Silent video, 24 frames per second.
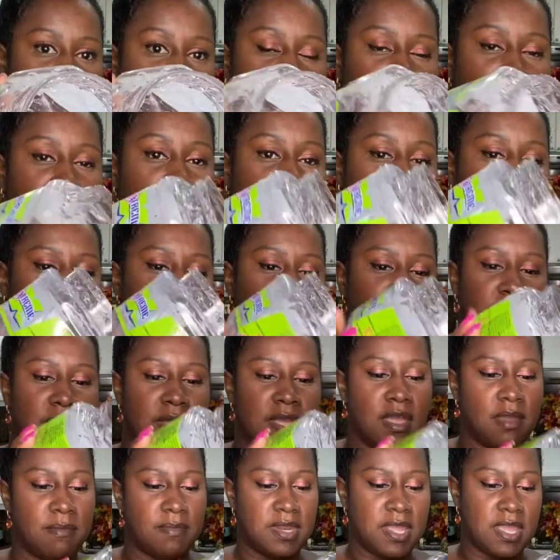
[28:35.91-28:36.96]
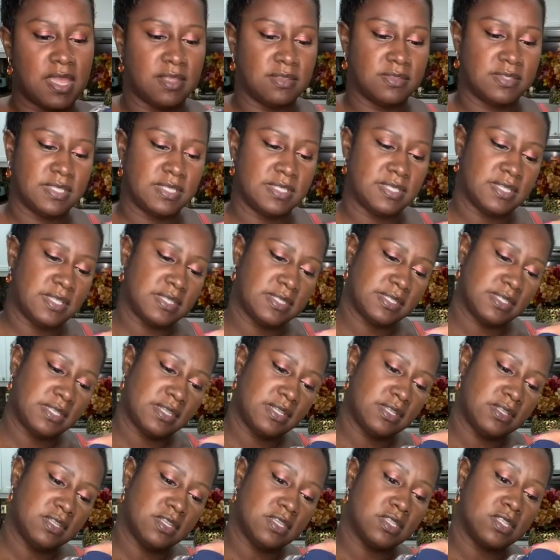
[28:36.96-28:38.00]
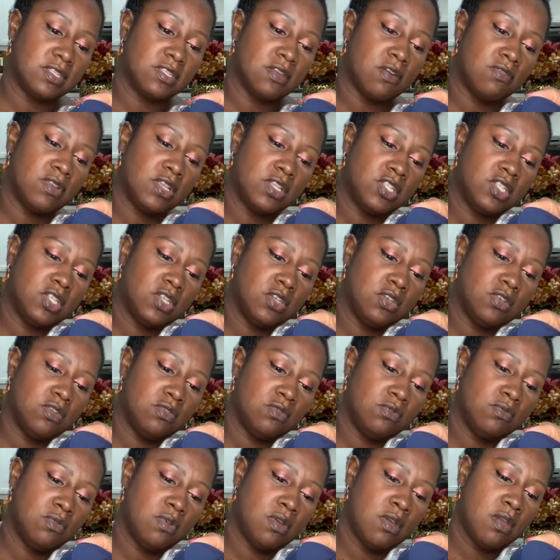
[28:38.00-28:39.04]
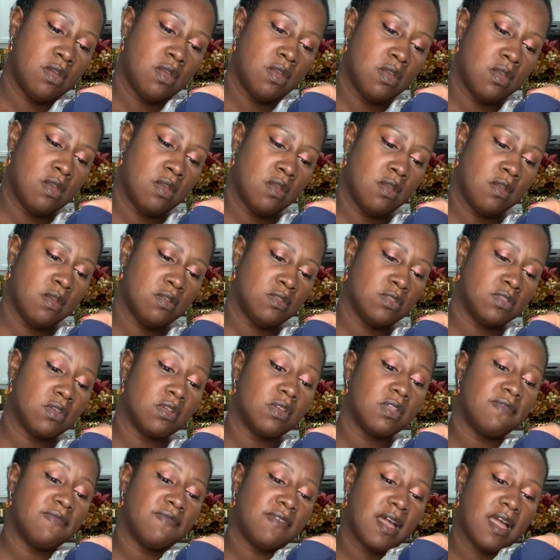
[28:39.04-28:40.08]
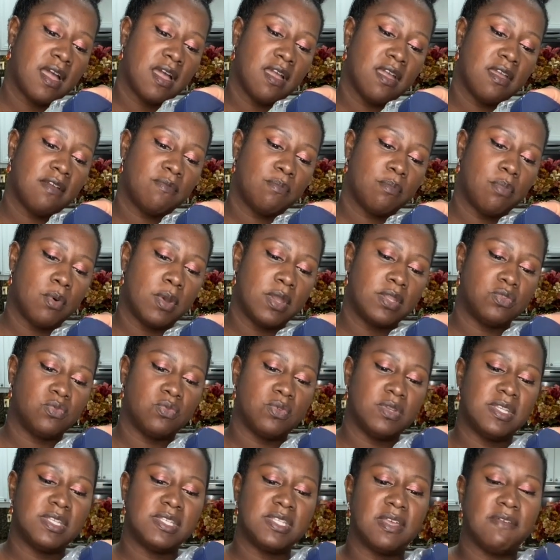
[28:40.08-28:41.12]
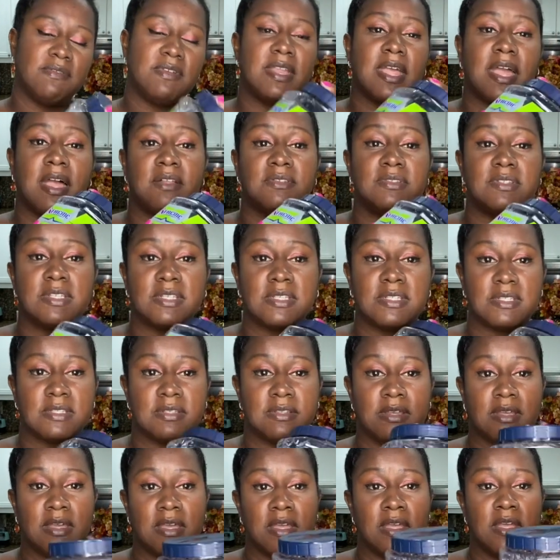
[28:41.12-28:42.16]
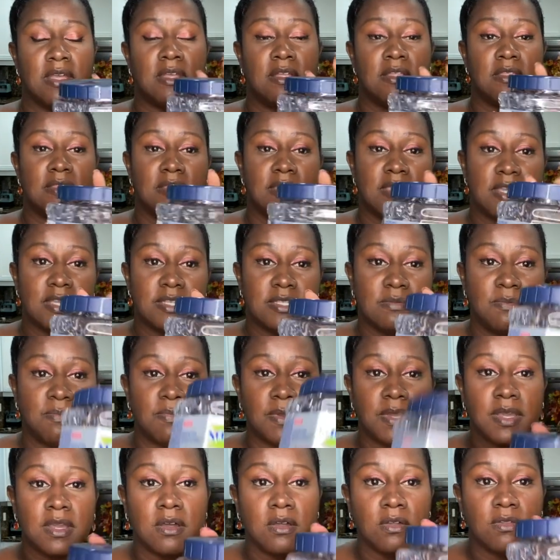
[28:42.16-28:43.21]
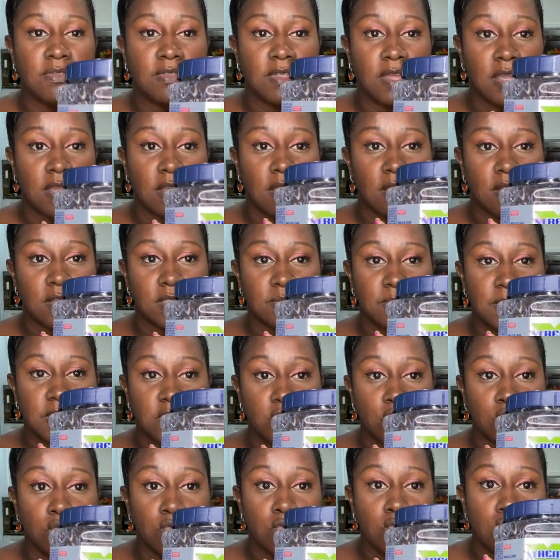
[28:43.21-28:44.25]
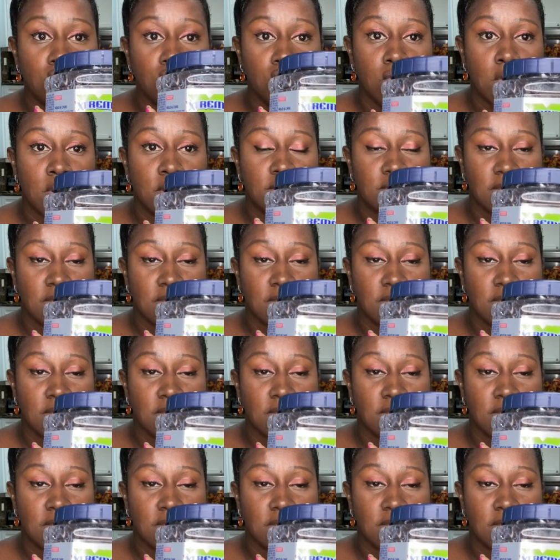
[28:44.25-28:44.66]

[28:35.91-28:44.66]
cost me, how many ounces is it? It's 35.27 ounces. This big old thing cost me $2.